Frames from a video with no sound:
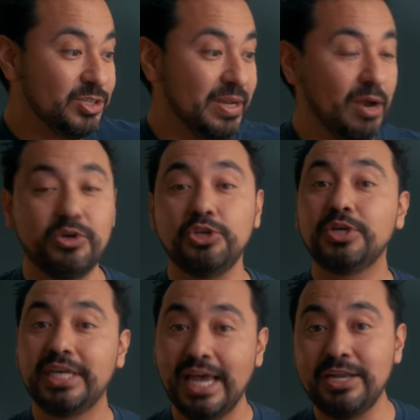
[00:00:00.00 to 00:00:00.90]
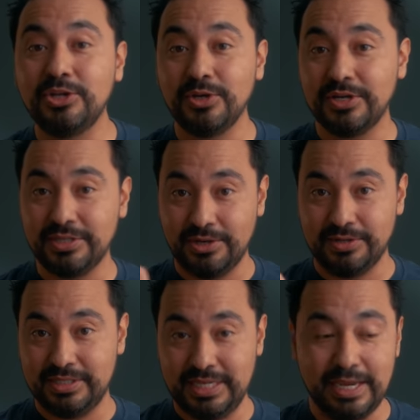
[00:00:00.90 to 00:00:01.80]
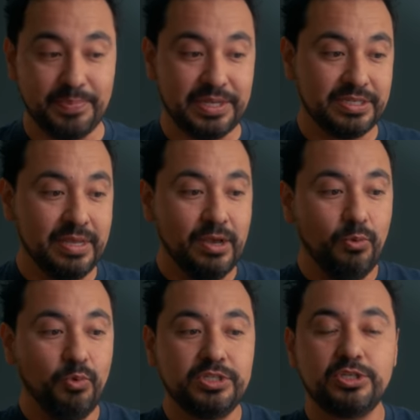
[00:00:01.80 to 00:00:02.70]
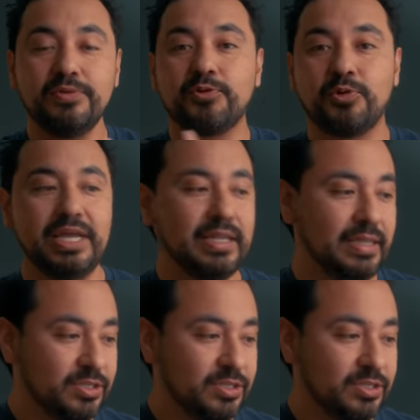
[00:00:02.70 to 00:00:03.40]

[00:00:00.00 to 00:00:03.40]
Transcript: So now what you can do, here's a little tip, is once you've created